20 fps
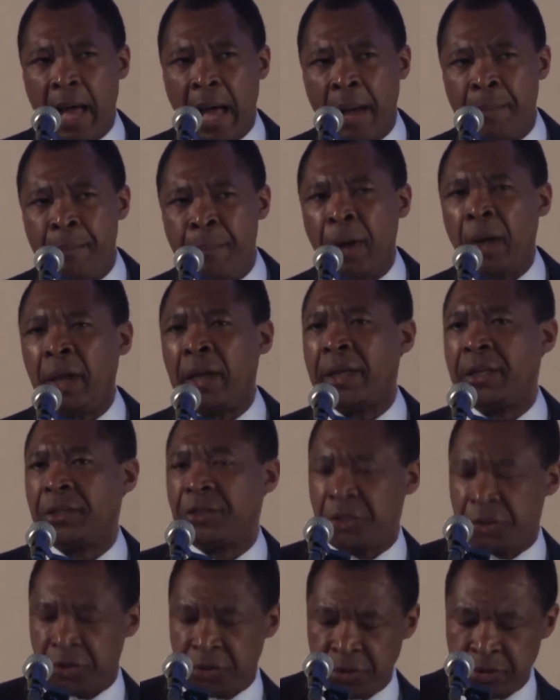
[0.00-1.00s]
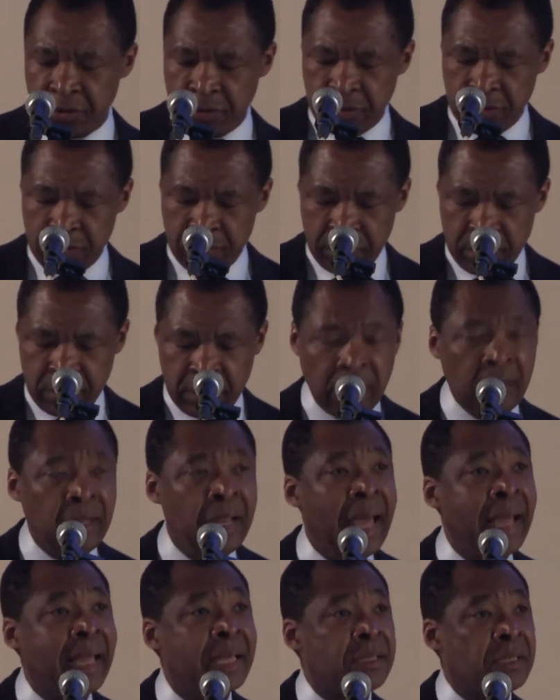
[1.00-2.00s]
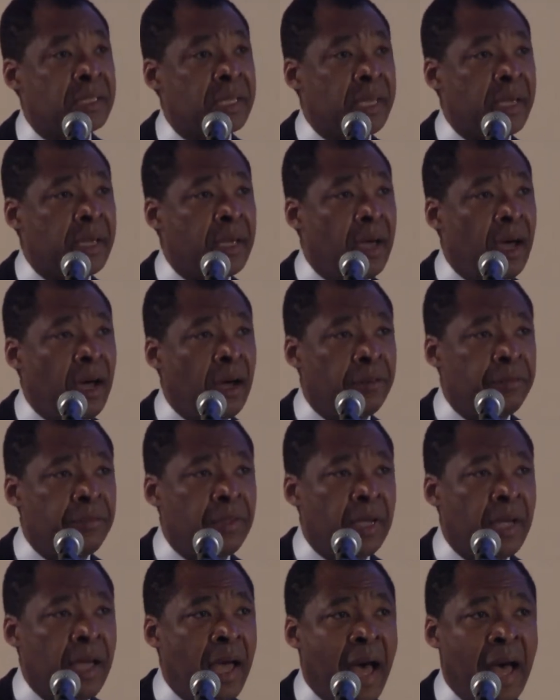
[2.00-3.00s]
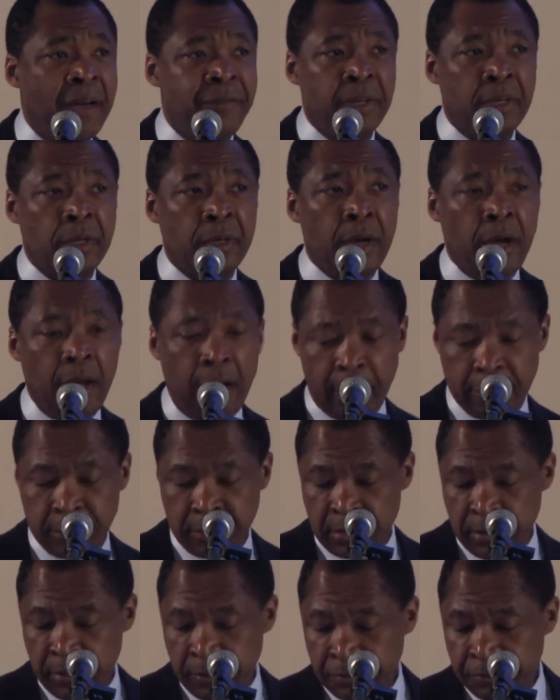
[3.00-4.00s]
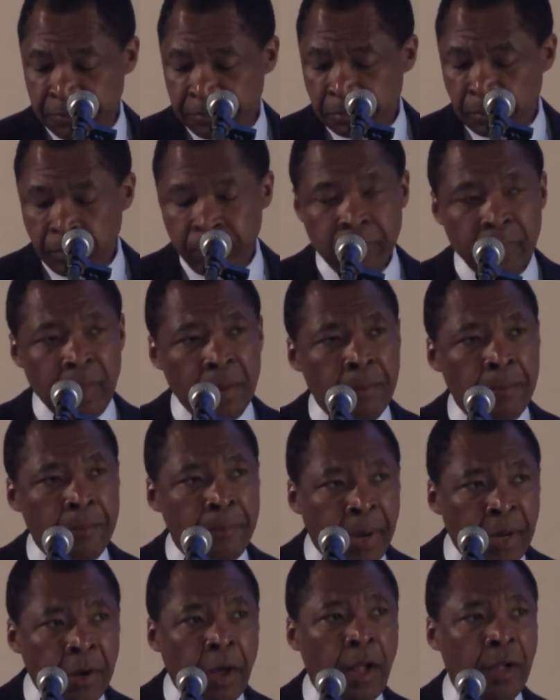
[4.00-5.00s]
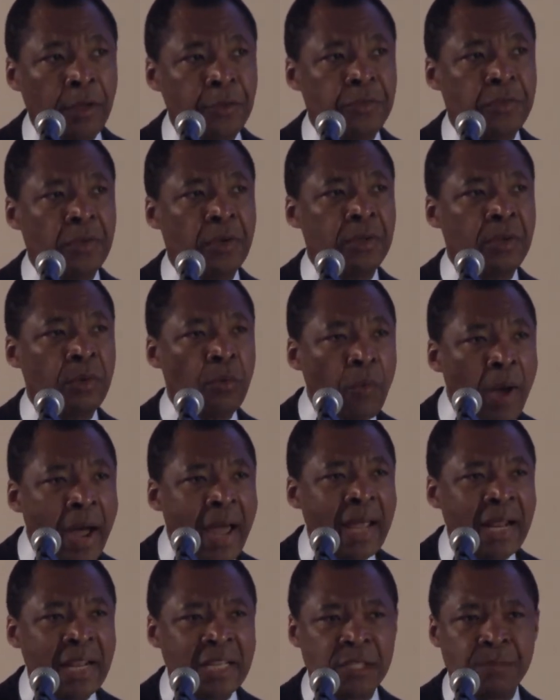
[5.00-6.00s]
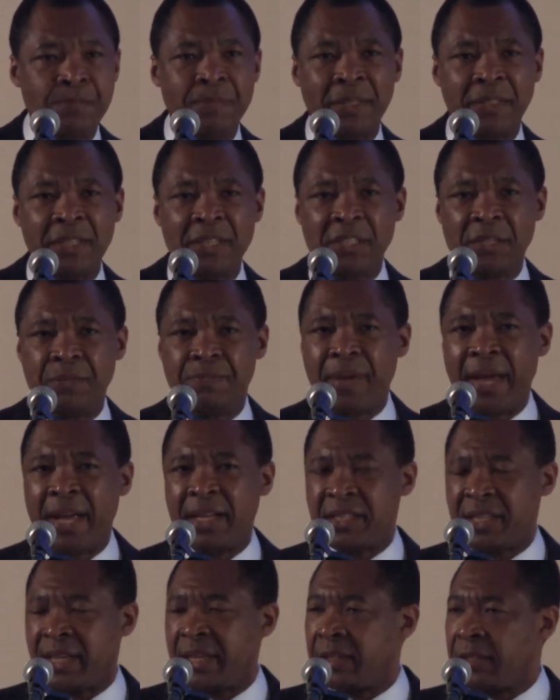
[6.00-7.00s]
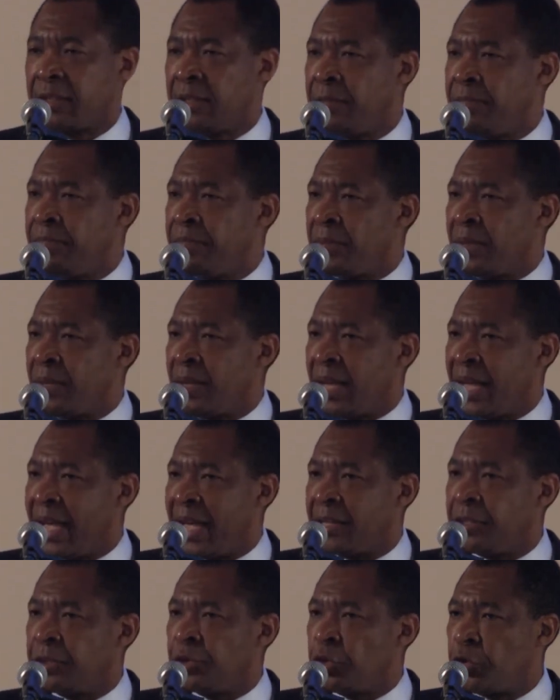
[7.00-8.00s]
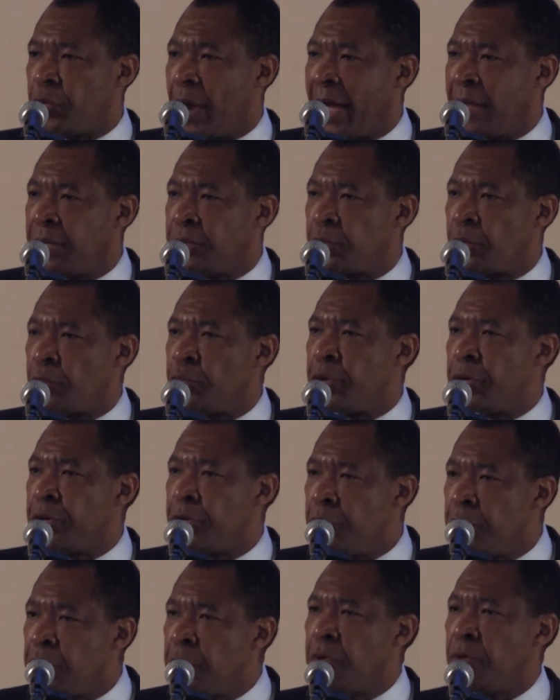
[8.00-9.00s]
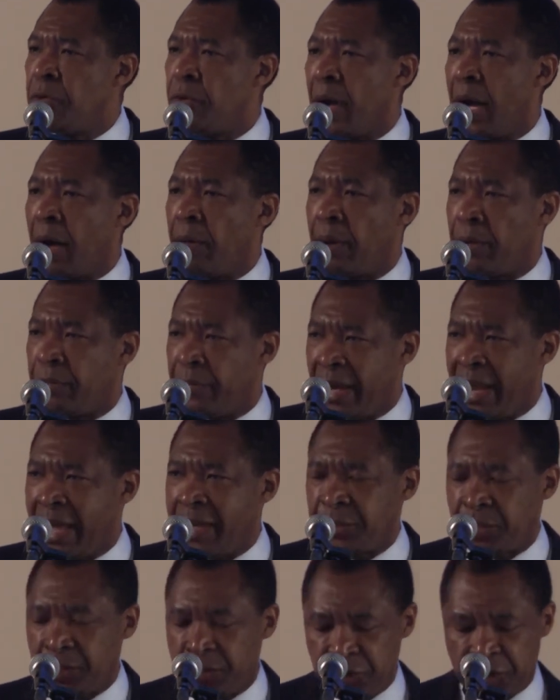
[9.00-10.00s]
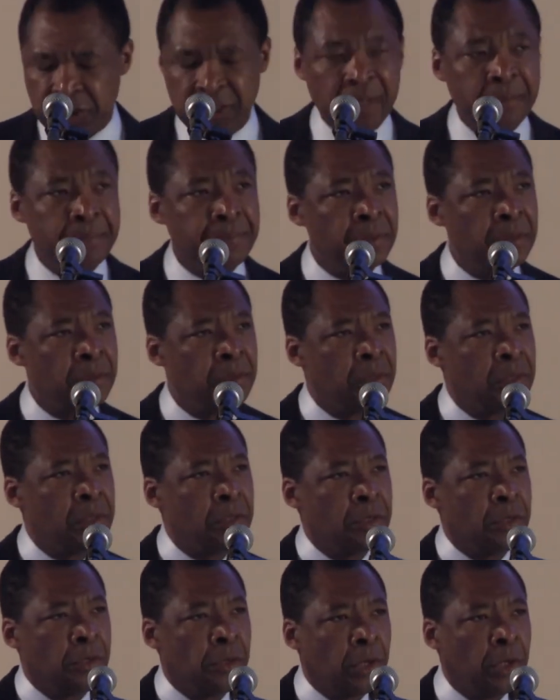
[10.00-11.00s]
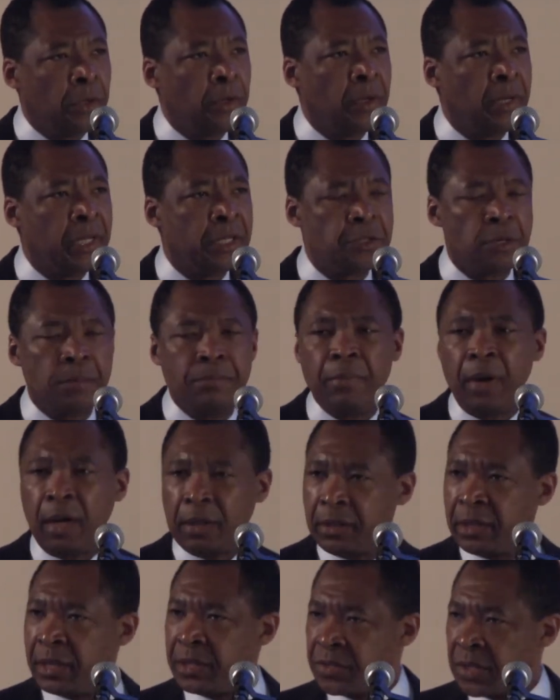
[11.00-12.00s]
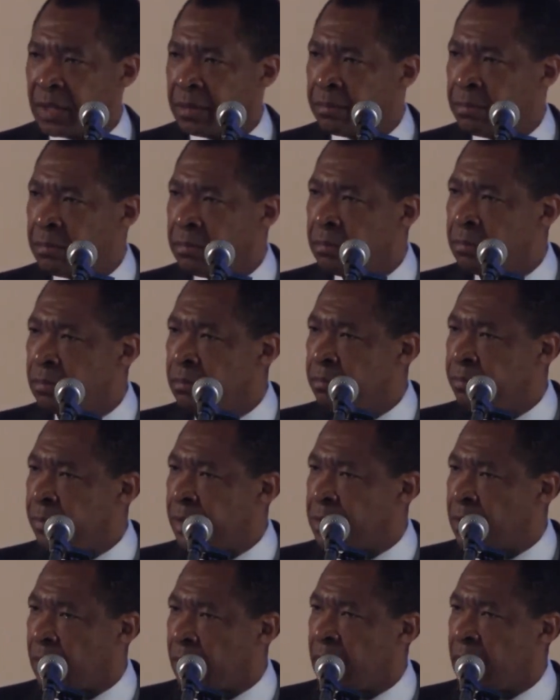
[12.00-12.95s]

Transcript: abolish the legacy of the avant-garde, but also the way it has participated in trying to renew our relationship not only to modernism, but to